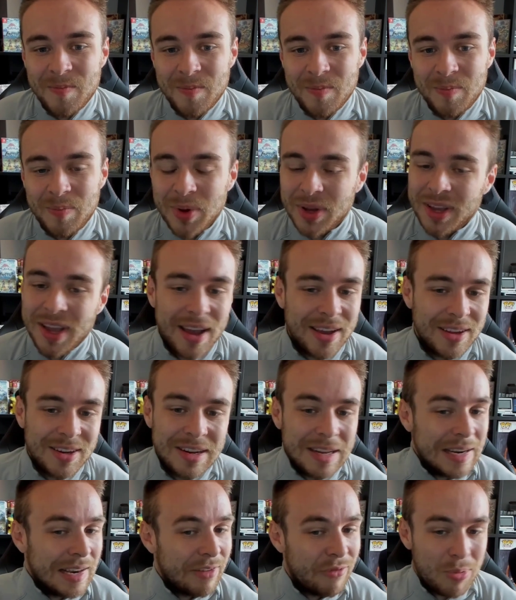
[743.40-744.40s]
You
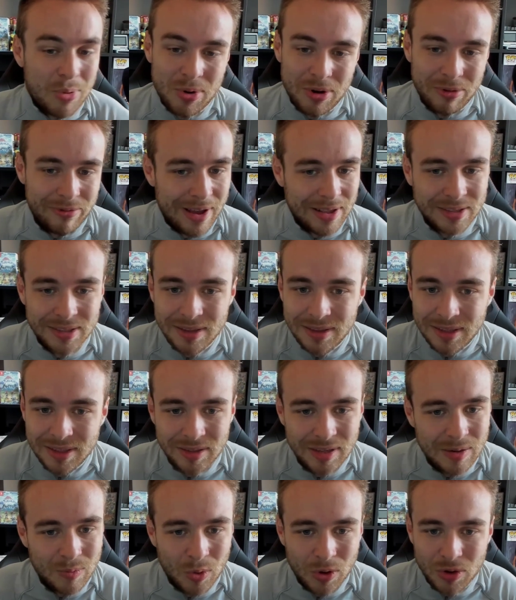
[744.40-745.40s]
need Liverpool defense in this
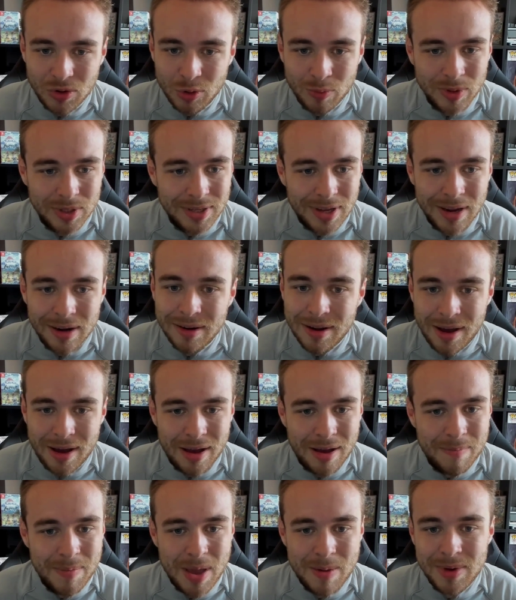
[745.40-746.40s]
team
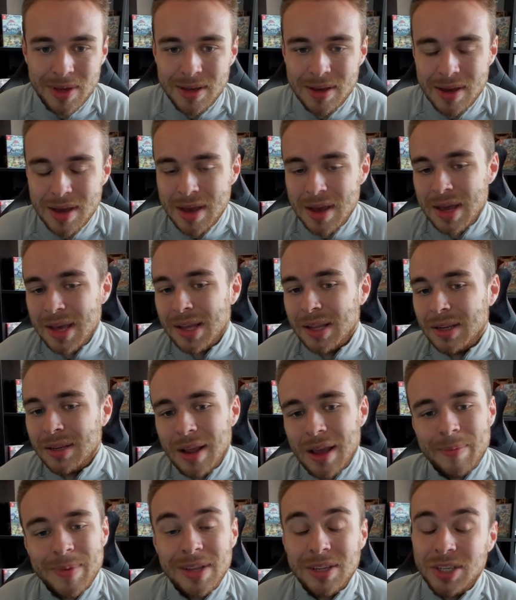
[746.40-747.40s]
100%.
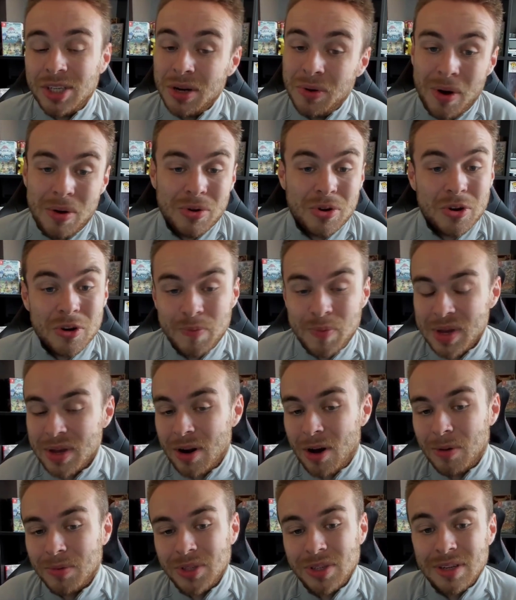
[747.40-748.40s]
Chilwell could be
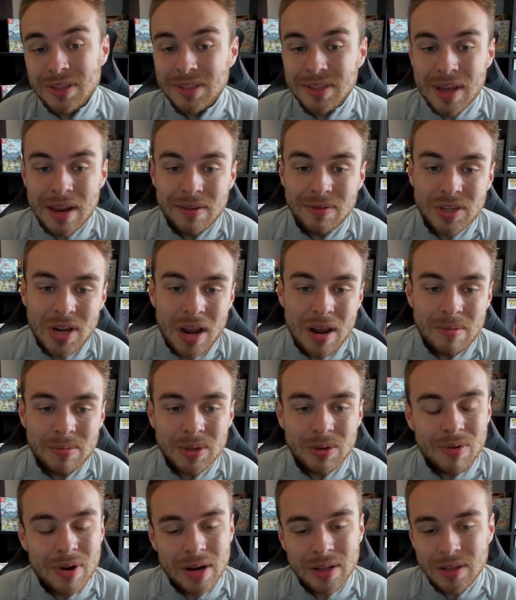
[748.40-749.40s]
an option instead of
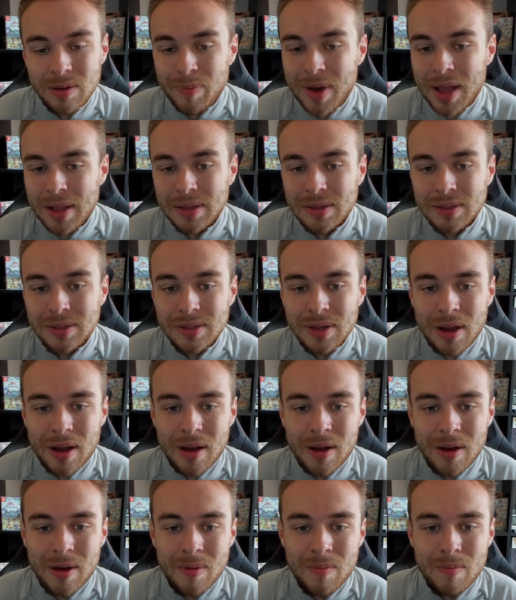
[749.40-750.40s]
James. It really depends.
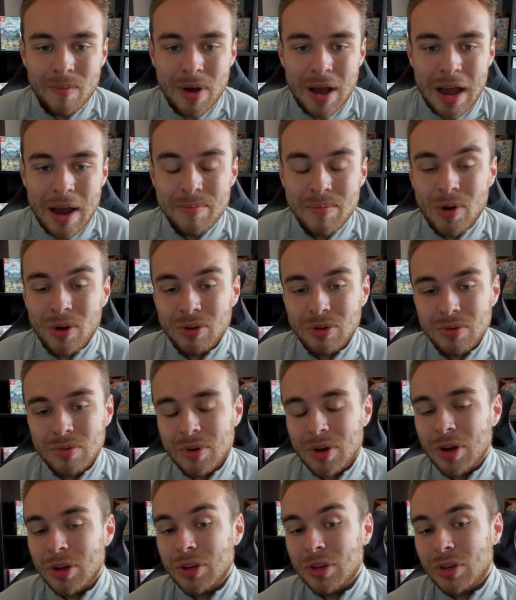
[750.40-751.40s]
I've not
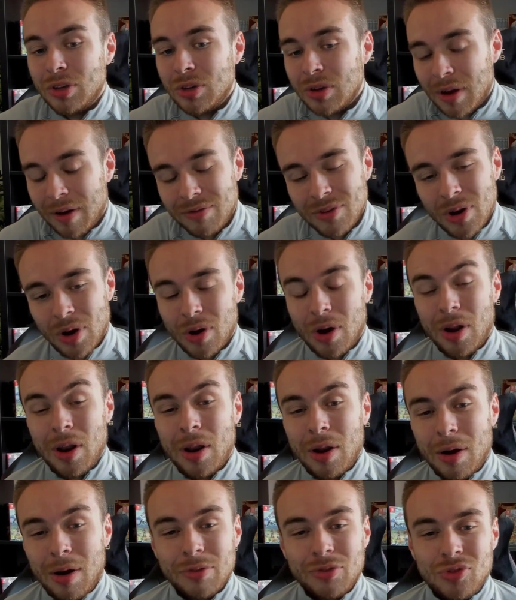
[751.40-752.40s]
got a
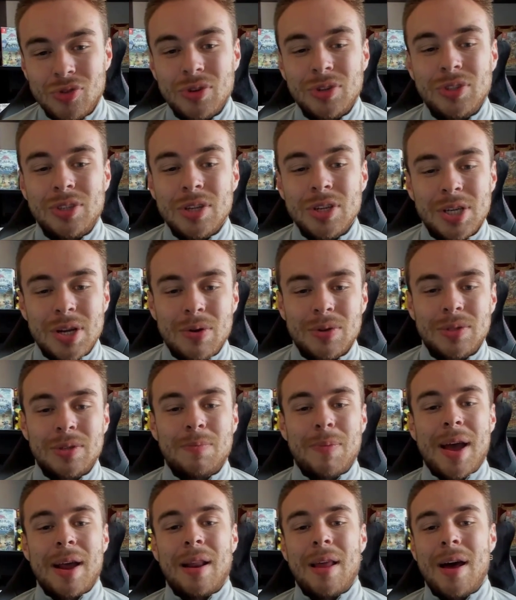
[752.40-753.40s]
lot of trust in Chelsea
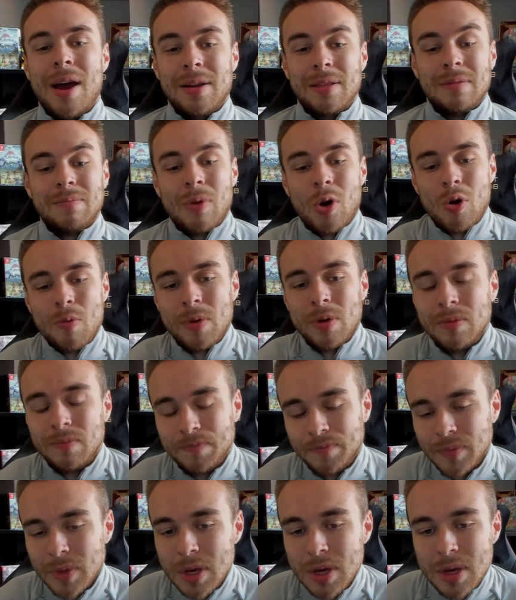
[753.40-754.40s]
backline at the moment.
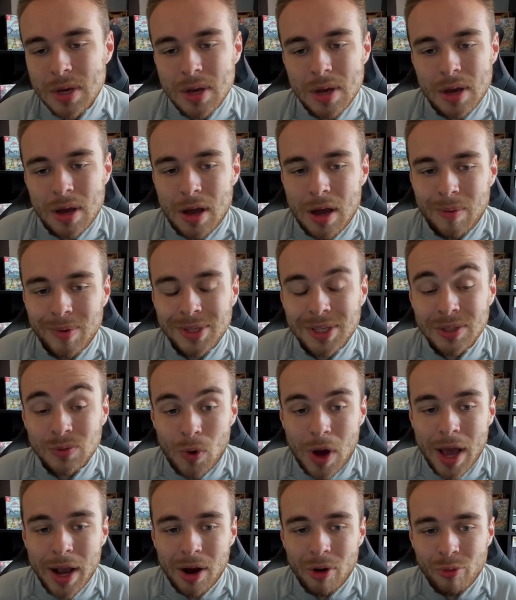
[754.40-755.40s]
Which is
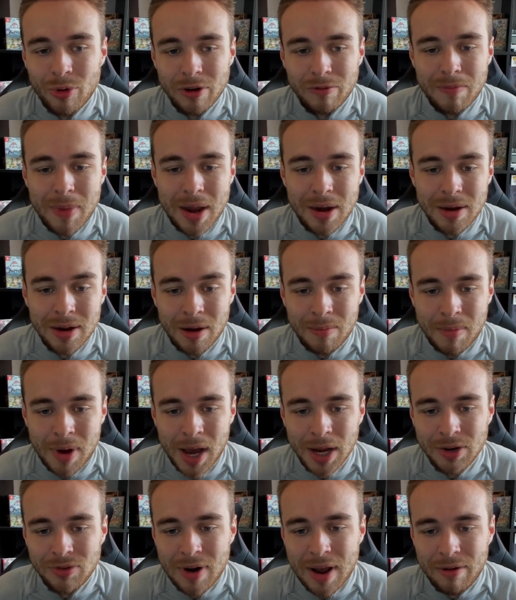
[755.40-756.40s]
why I got rid of Mendy on
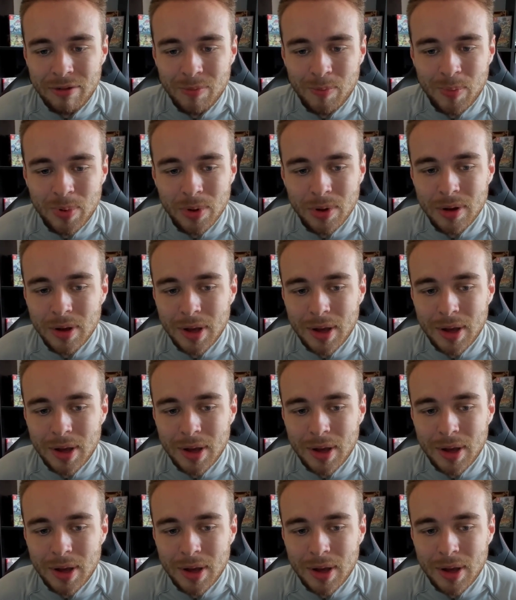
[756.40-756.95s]
my draft. The